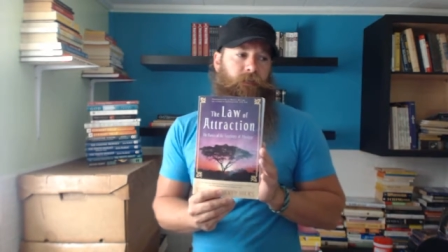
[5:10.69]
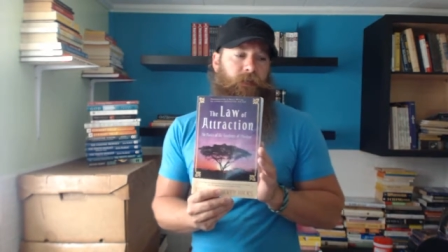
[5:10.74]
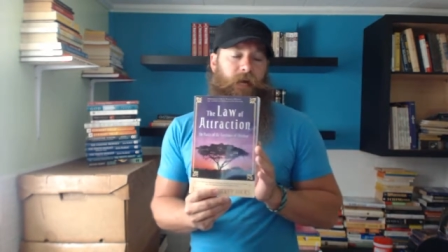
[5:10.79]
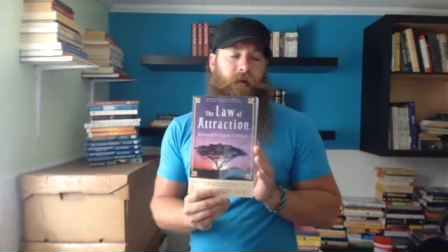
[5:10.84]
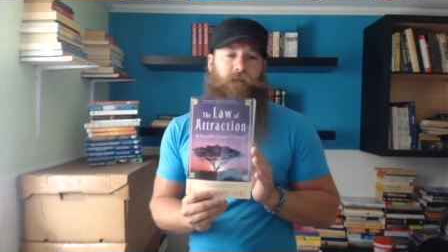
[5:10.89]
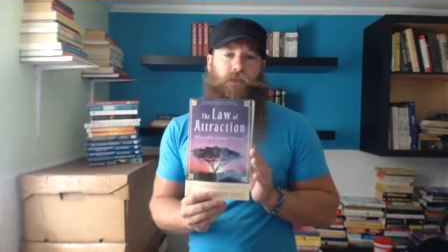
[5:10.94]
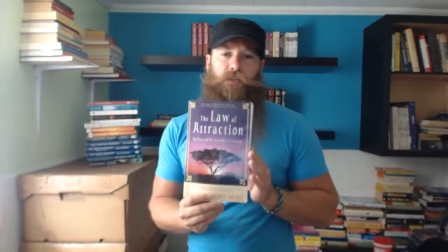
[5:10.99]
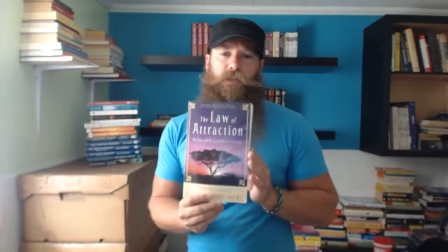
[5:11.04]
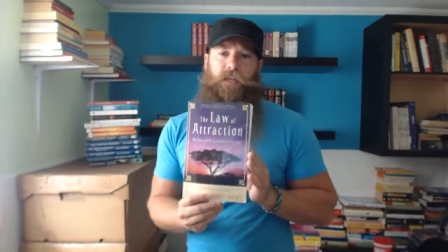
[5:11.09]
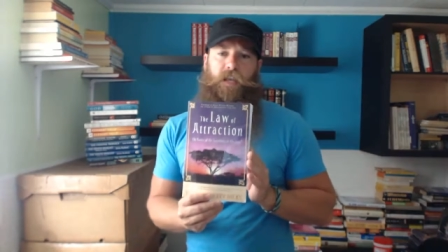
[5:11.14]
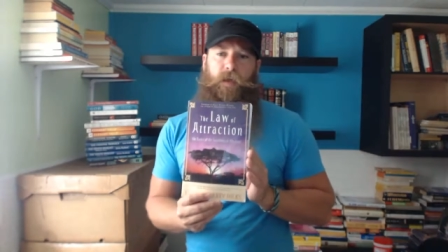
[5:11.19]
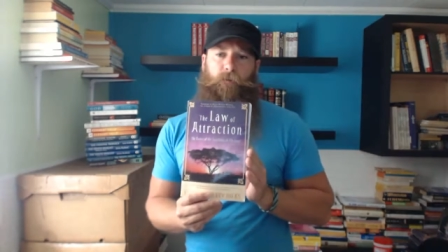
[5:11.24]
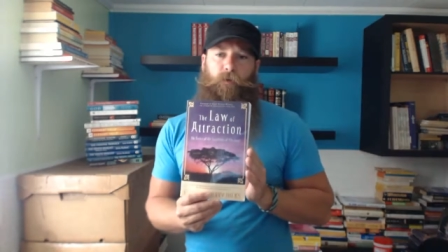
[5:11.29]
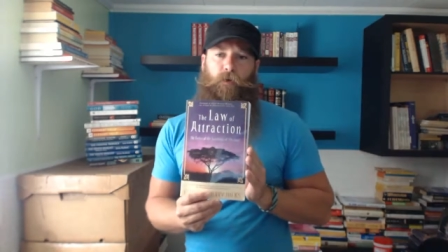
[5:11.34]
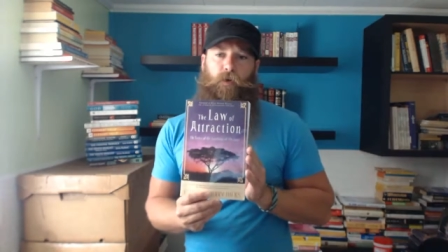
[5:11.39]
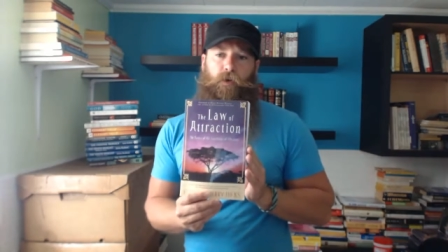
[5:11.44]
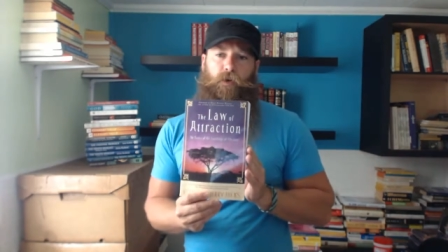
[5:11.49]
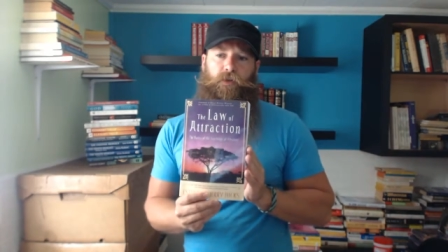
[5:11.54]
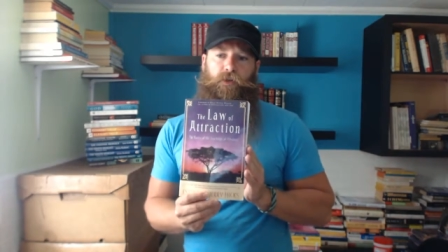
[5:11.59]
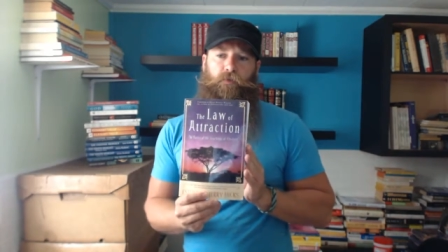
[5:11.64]
Actually came
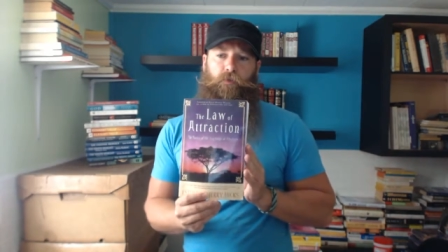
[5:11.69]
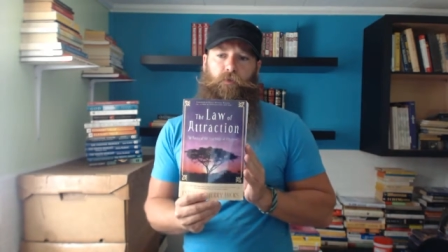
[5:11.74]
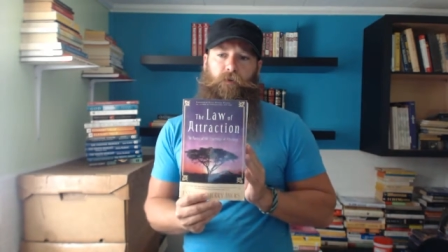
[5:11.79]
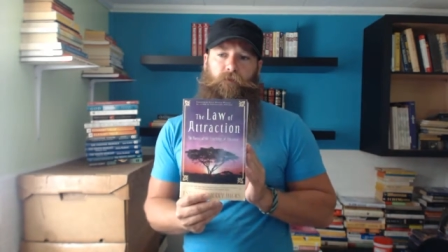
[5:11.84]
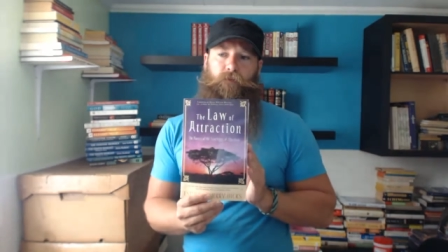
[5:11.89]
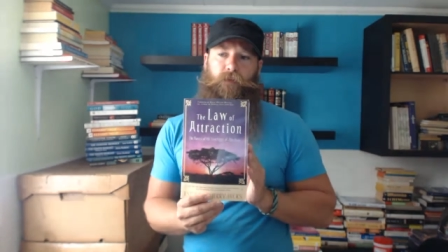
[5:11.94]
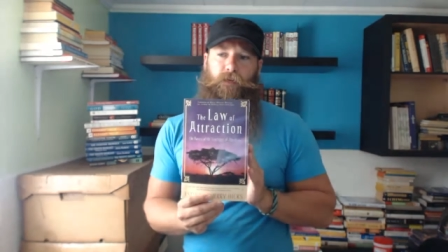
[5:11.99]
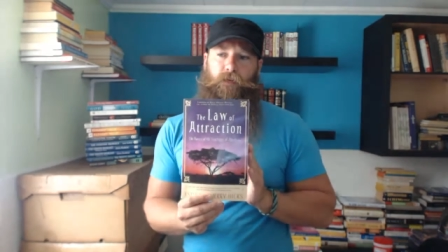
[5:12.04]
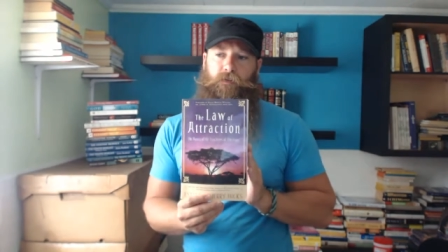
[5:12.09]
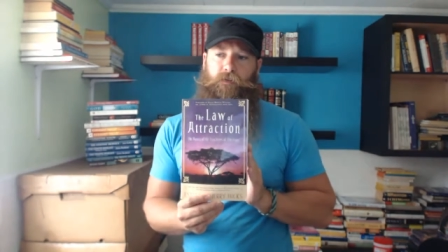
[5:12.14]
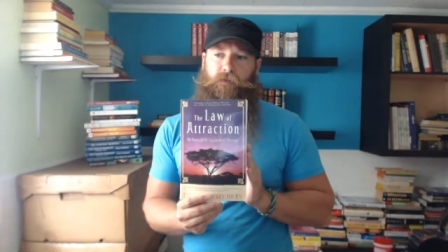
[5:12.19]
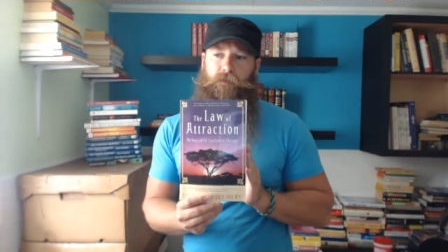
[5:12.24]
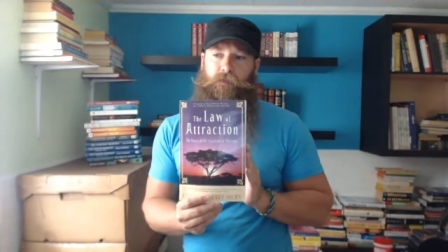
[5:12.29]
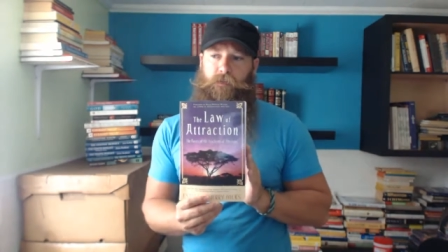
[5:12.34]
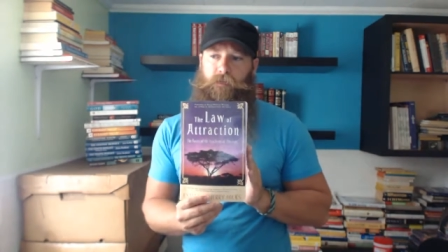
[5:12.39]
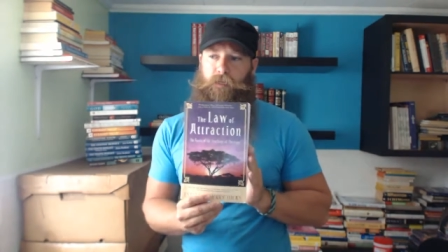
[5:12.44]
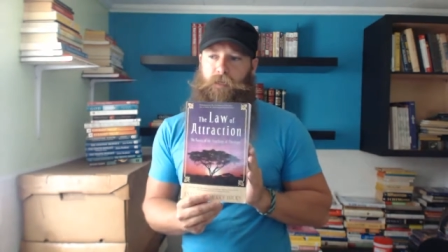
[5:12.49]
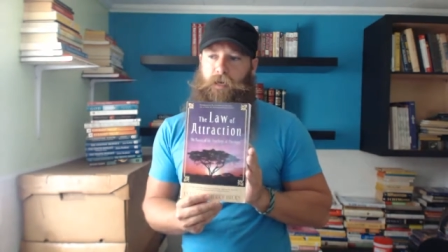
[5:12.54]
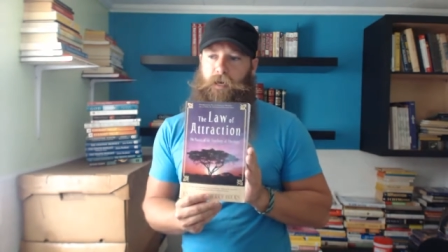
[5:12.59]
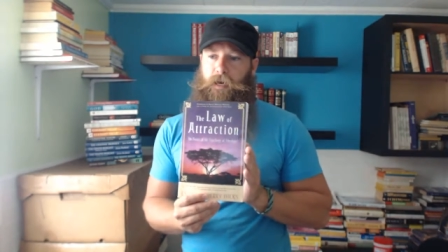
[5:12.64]
across one of
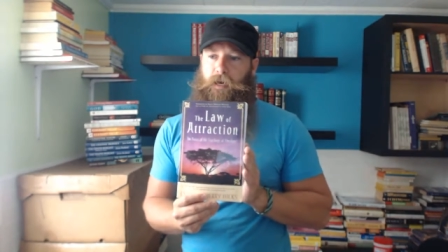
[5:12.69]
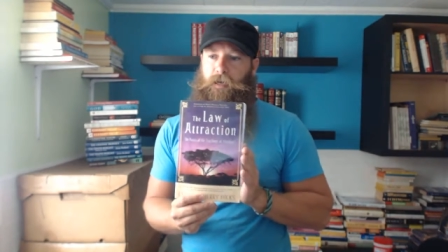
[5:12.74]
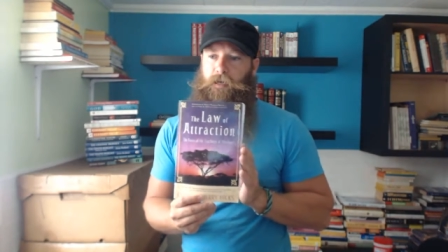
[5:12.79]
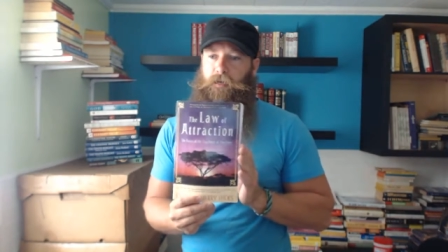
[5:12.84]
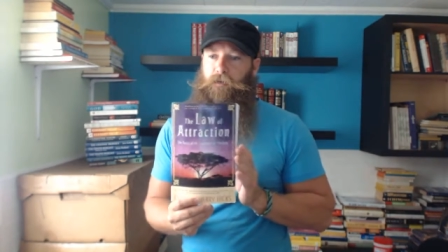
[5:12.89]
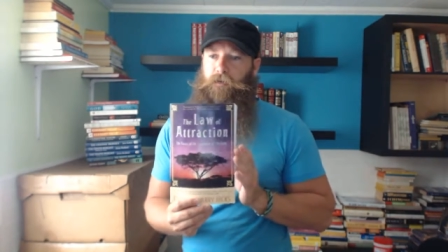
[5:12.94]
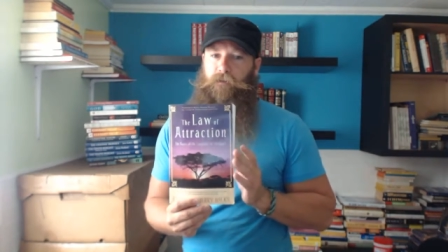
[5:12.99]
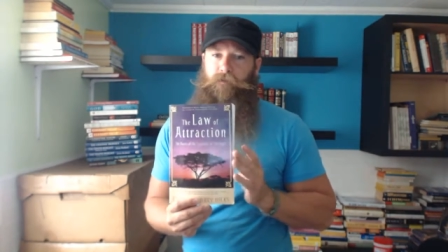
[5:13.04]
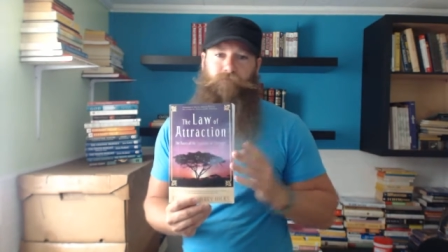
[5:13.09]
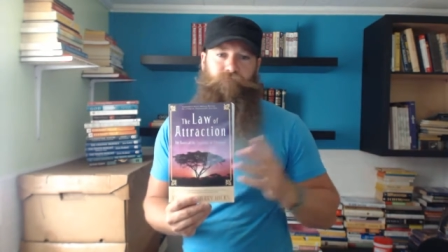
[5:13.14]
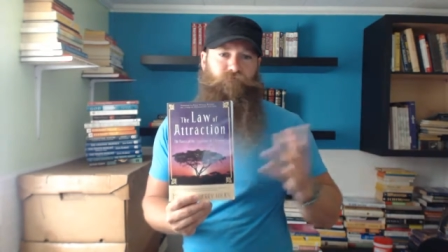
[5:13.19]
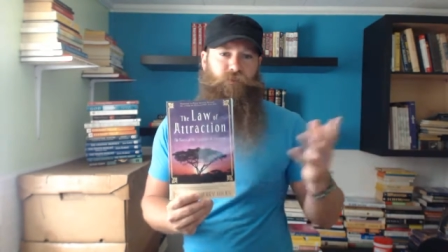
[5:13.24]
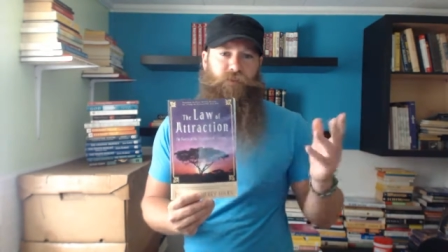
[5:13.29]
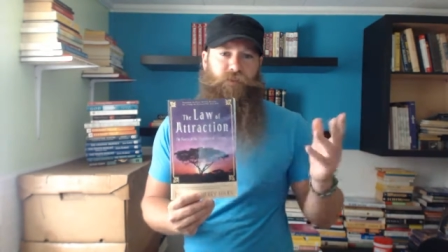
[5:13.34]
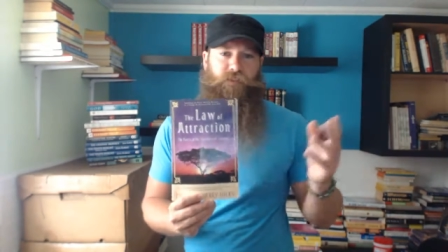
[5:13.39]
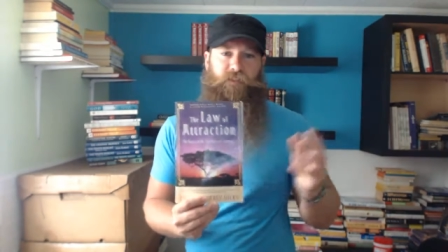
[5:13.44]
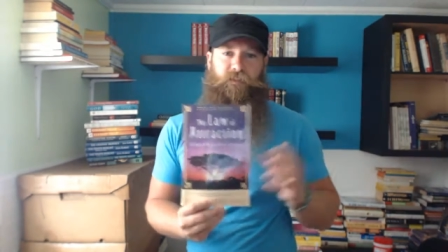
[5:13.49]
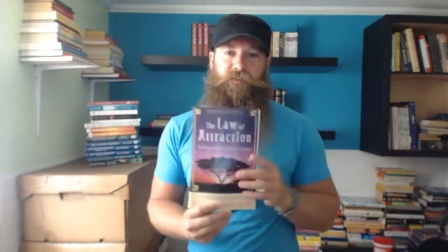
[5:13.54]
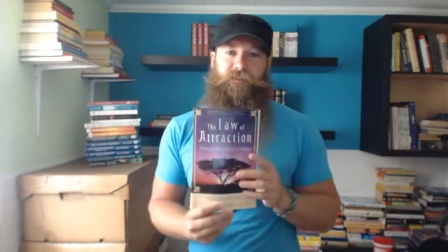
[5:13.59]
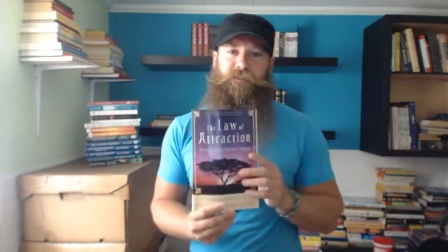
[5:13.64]
theirs at
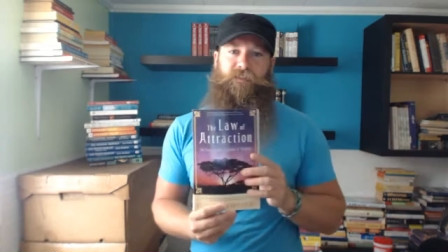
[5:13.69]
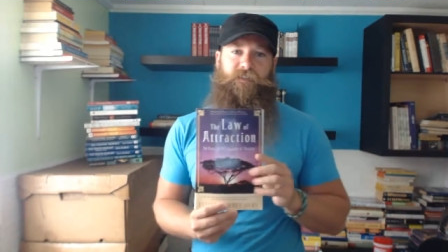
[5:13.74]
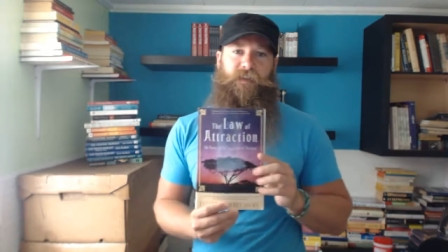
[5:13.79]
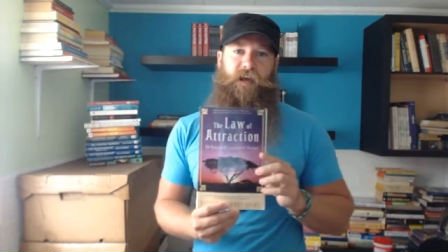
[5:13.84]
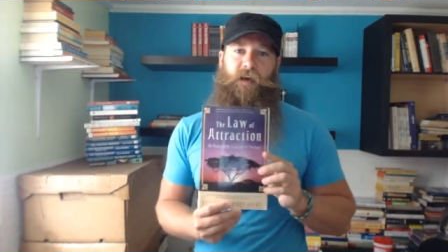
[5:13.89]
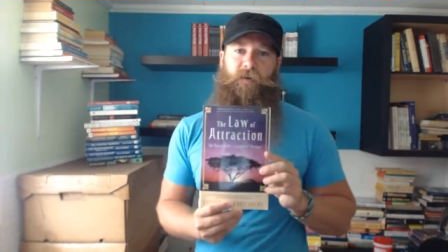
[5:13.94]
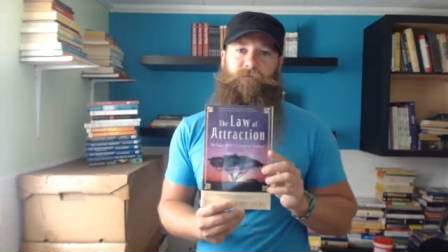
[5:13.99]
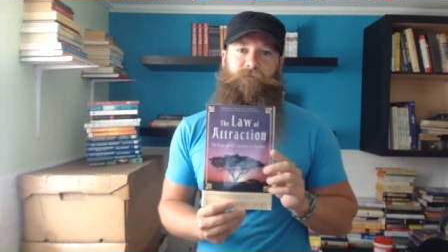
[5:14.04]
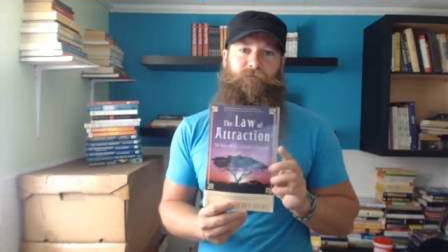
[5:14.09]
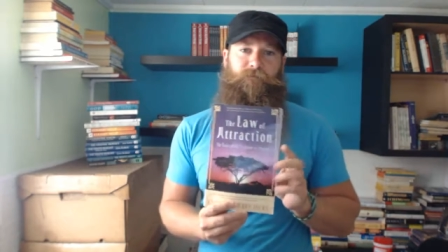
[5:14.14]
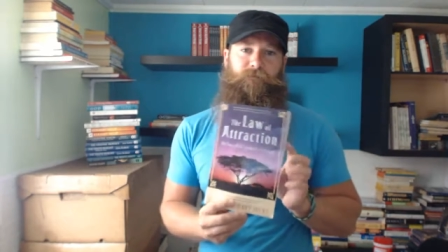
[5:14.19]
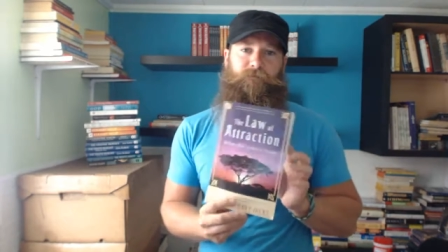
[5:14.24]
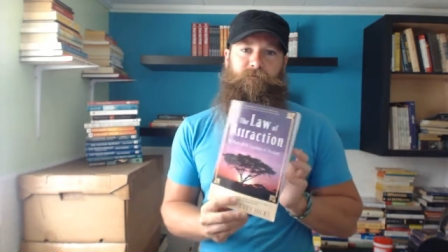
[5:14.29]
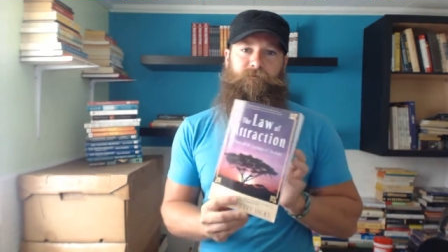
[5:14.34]
just a stop